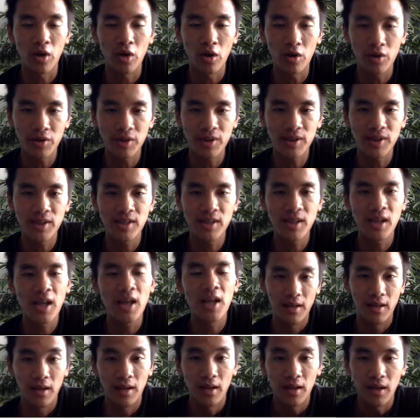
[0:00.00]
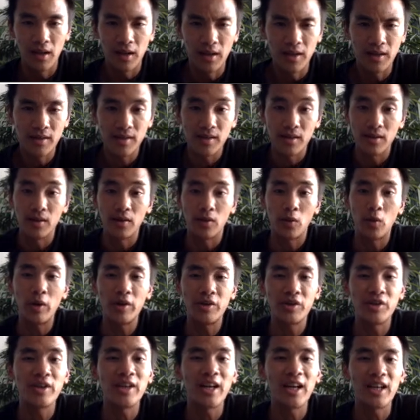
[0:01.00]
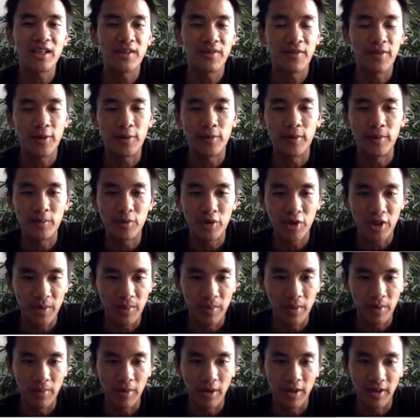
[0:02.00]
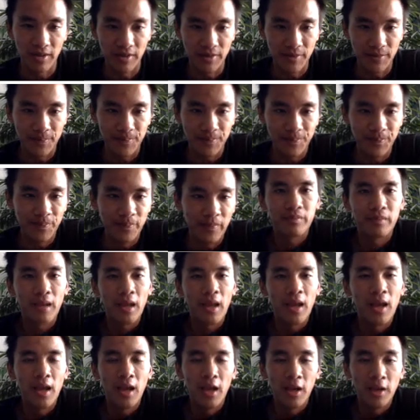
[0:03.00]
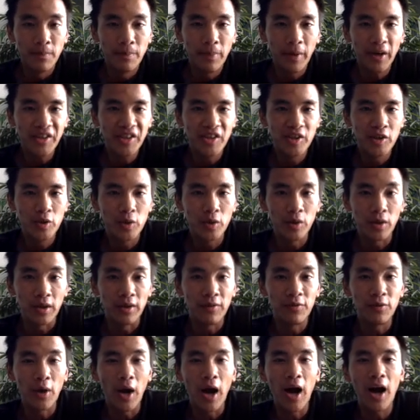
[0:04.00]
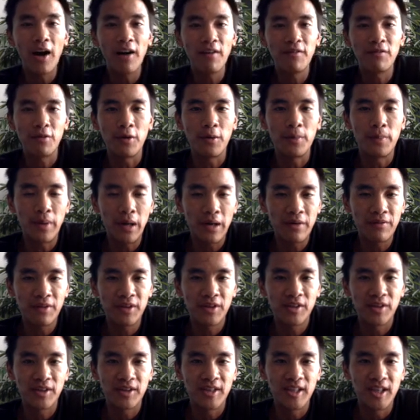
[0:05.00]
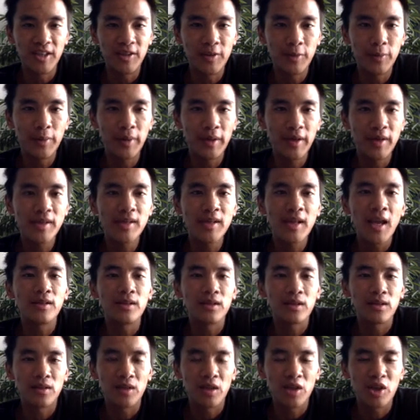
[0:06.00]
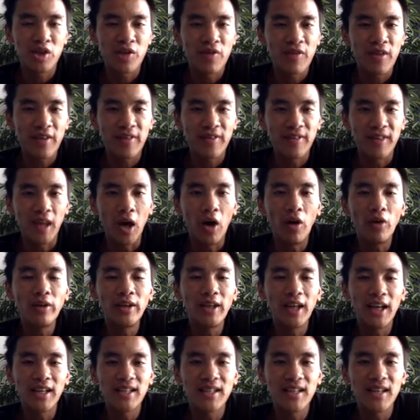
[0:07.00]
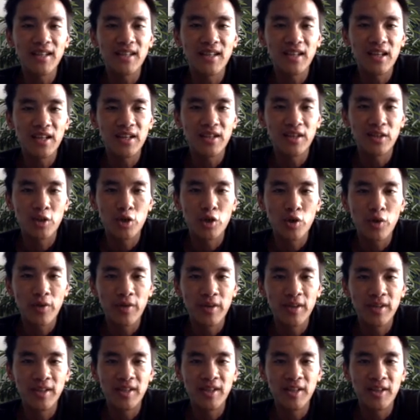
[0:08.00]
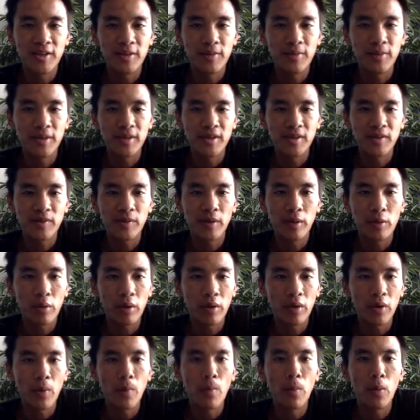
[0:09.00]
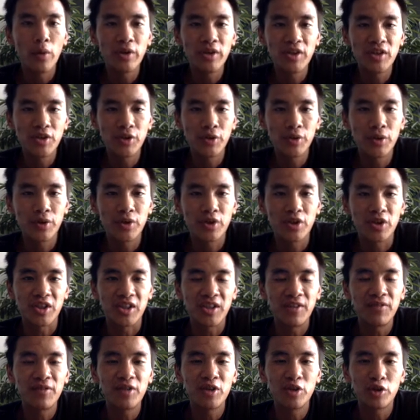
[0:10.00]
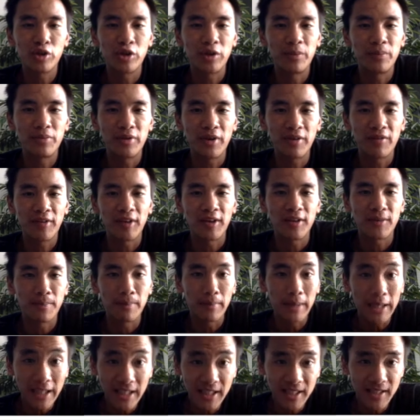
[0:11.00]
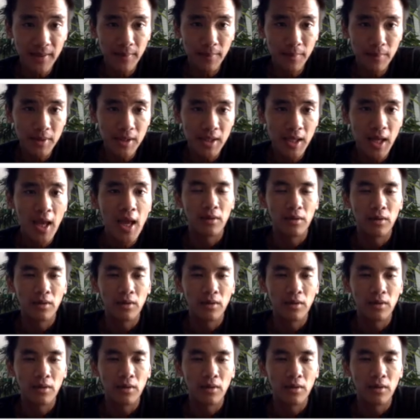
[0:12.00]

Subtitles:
losses is quite a nice theorem to keep in mind. In particular, if you have a private database such that the only accesses to this database require monitored differentially private mechanisms,